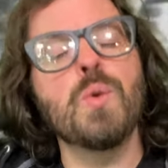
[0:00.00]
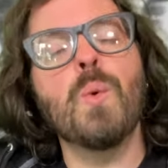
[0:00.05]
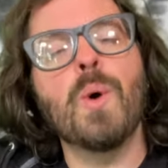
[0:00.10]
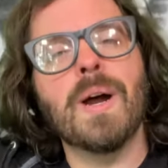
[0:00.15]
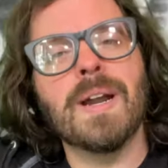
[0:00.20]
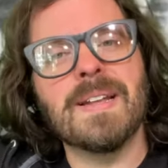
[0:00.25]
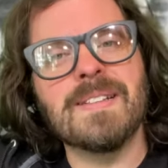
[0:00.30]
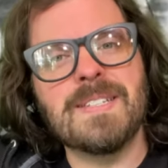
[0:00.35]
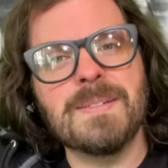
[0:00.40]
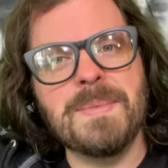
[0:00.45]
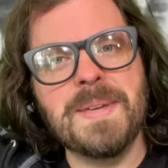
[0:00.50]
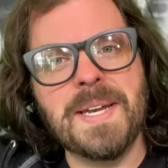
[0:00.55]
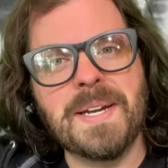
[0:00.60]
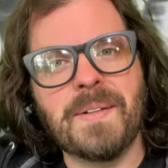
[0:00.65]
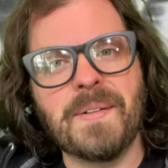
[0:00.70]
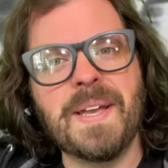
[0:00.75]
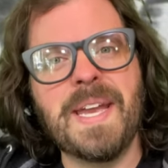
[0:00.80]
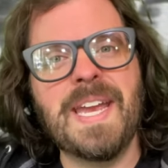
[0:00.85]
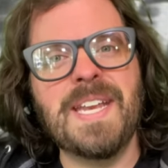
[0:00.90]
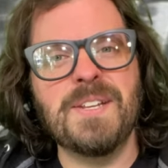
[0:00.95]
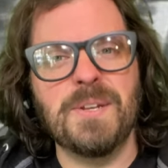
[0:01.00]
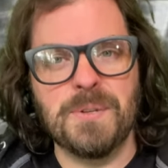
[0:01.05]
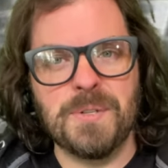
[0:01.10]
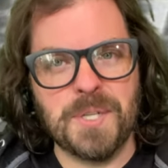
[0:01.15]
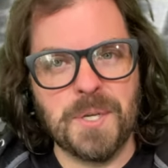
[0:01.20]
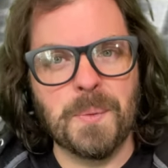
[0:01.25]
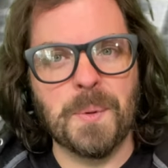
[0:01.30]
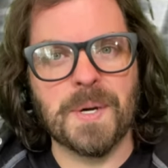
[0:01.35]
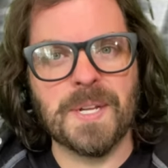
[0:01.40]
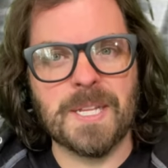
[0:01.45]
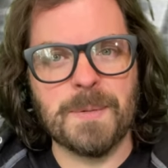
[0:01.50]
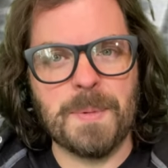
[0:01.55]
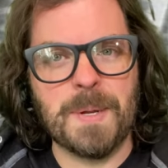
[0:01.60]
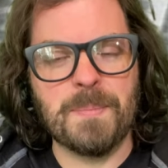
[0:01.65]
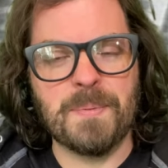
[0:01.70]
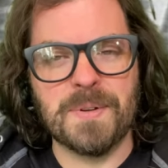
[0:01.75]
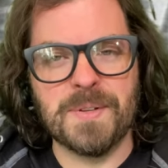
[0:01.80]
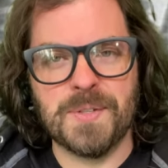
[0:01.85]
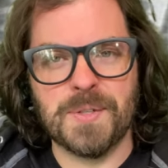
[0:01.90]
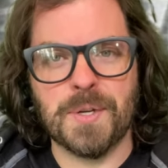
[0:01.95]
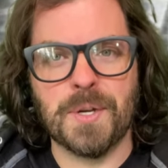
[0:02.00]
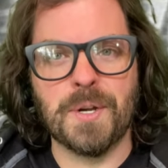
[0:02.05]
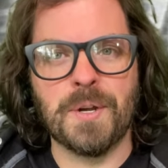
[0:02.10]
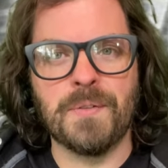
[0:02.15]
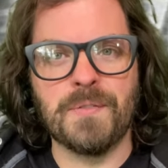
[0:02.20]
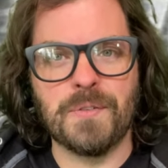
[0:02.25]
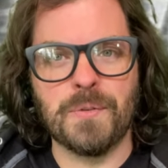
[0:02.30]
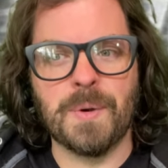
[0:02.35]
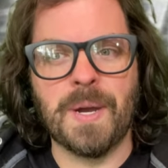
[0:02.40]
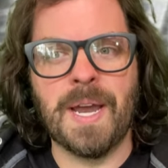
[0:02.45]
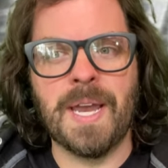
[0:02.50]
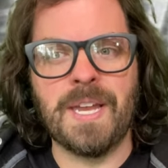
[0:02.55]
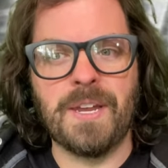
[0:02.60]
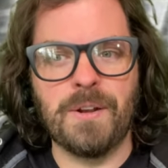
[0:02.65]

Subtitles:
want it to be clean, you do want it to be preserved, right?